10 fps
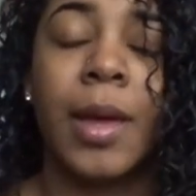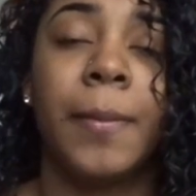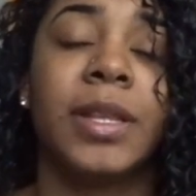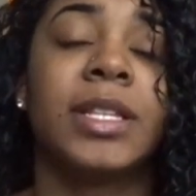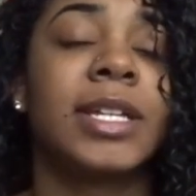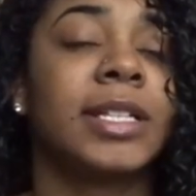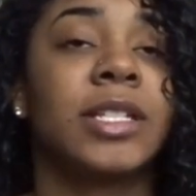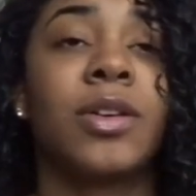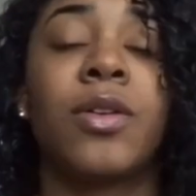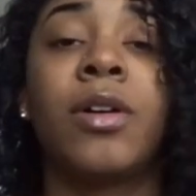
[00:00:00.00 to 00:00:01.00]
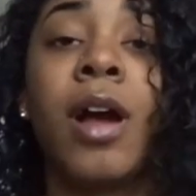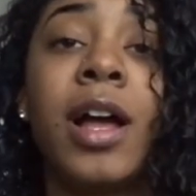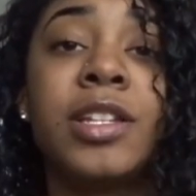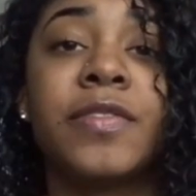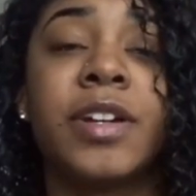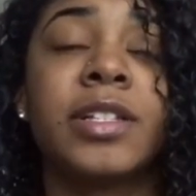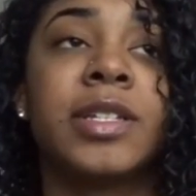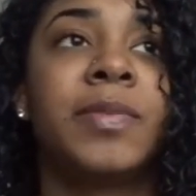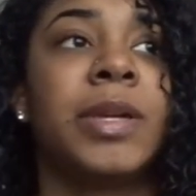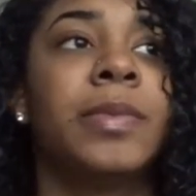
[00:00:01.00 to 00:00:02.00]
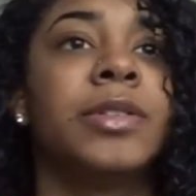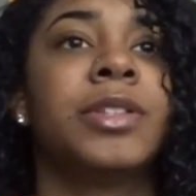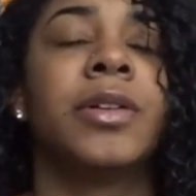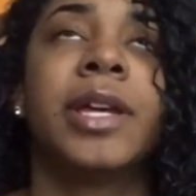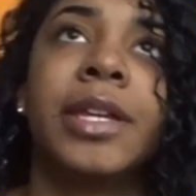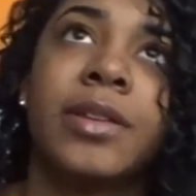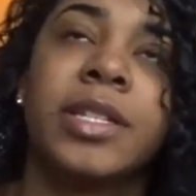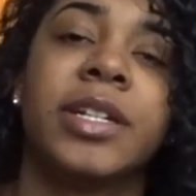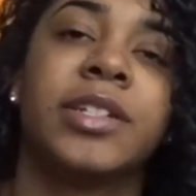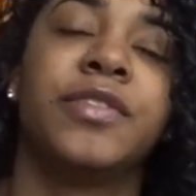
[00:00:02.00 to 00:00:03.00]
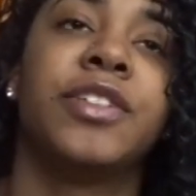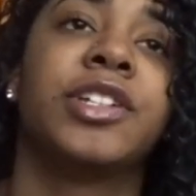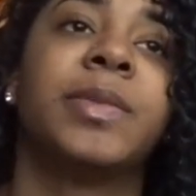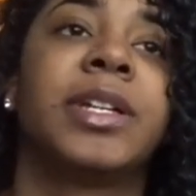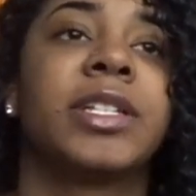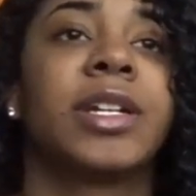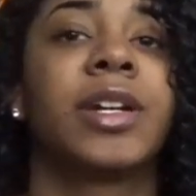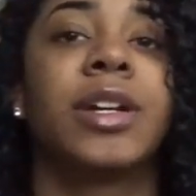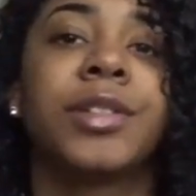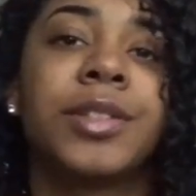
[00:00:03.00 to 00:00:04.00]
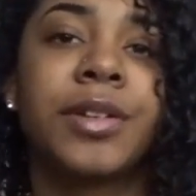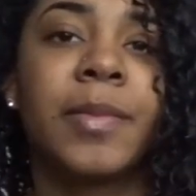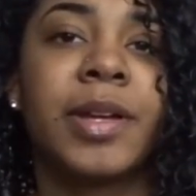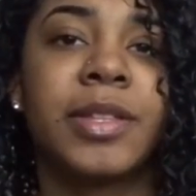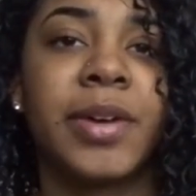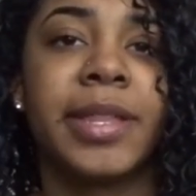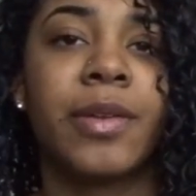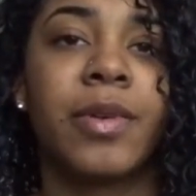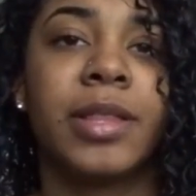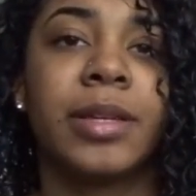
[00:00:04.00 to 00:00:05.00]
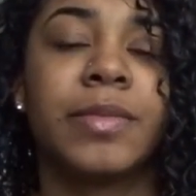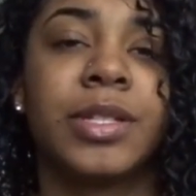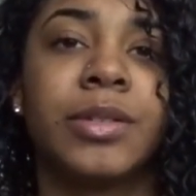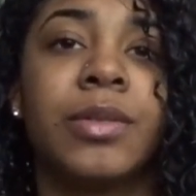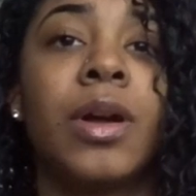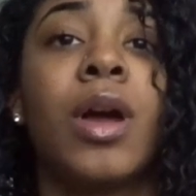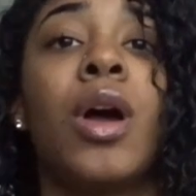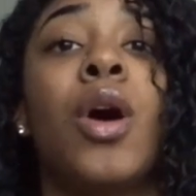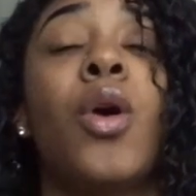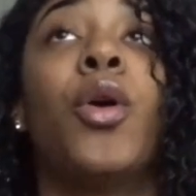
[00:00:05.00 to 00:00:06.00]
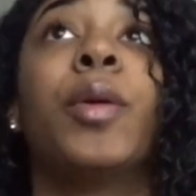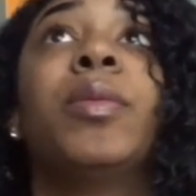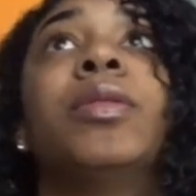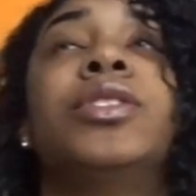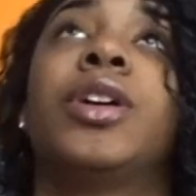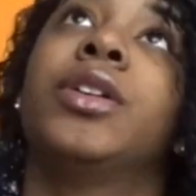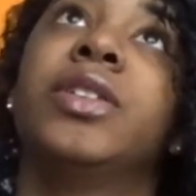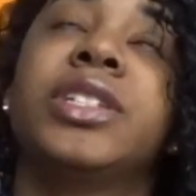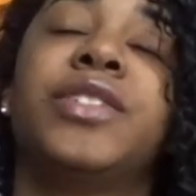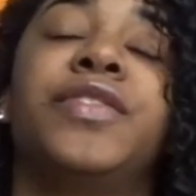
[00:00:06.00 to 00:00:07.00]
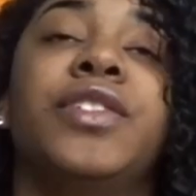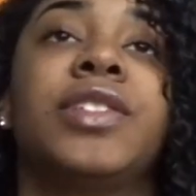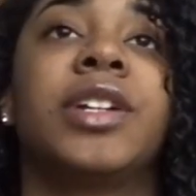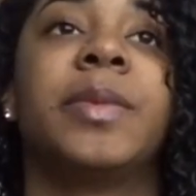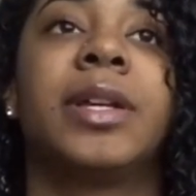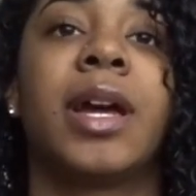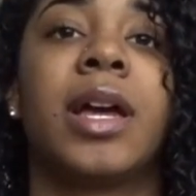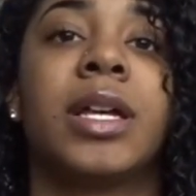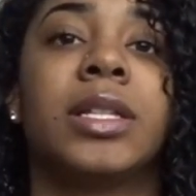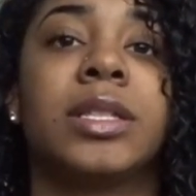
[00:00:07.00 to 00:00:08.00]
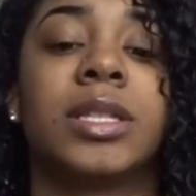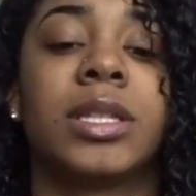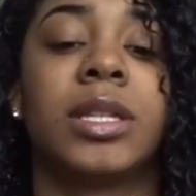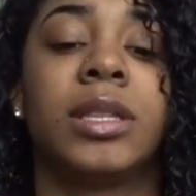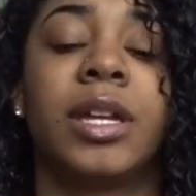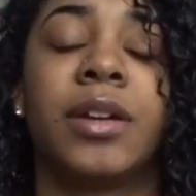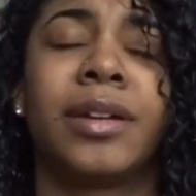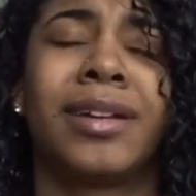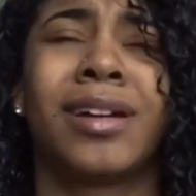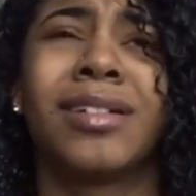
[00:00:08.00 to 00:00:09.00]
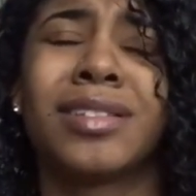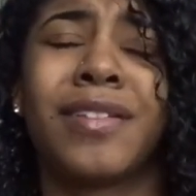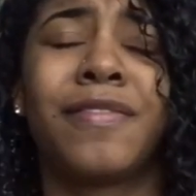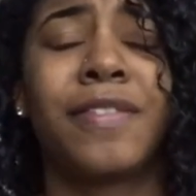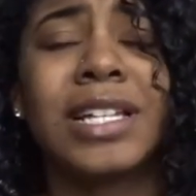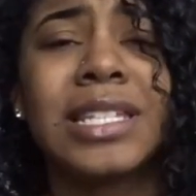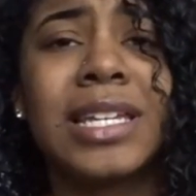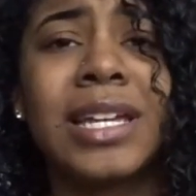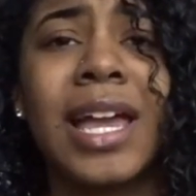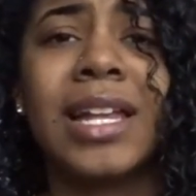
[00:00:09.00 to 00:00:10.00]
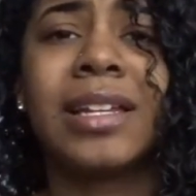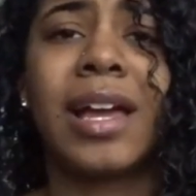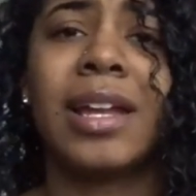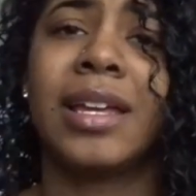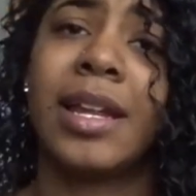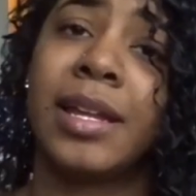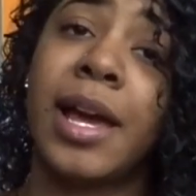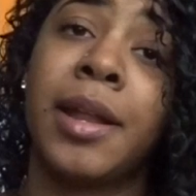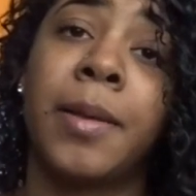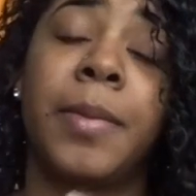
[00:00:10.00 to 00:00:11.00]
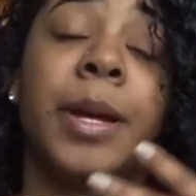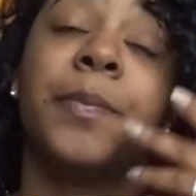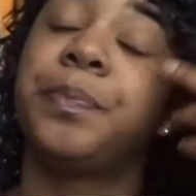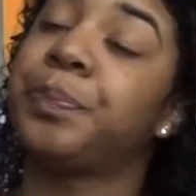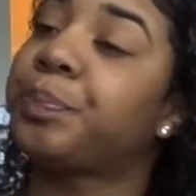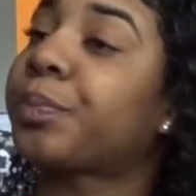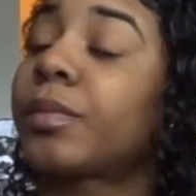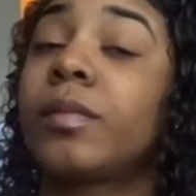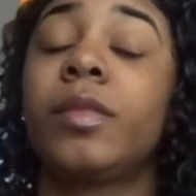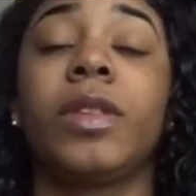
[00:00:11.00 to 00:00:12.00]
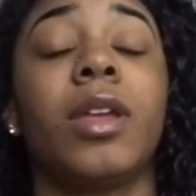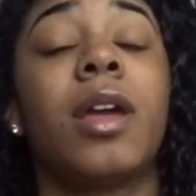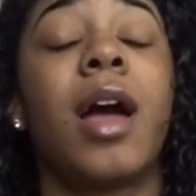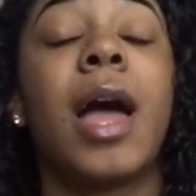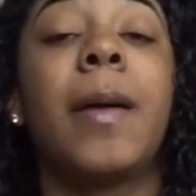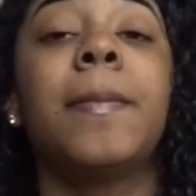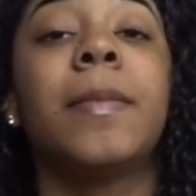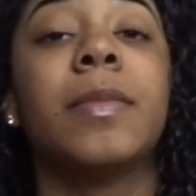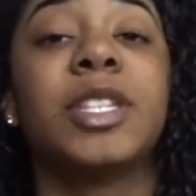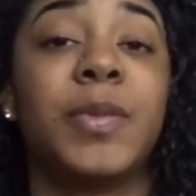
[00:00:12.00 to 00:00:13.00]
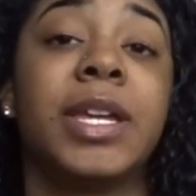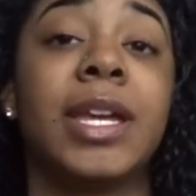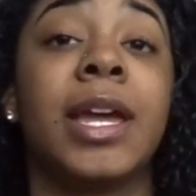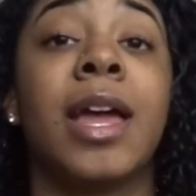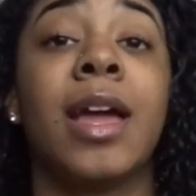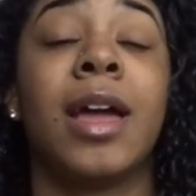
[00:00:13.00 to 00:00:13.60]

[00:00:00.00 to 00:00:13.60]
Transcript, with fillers: but there's like this whole controversy people don't like using a diffuser because their curls don't come out the way they want them to or people don't use a diffuser because their curls are frizzy and yada yada yada but I'm speaking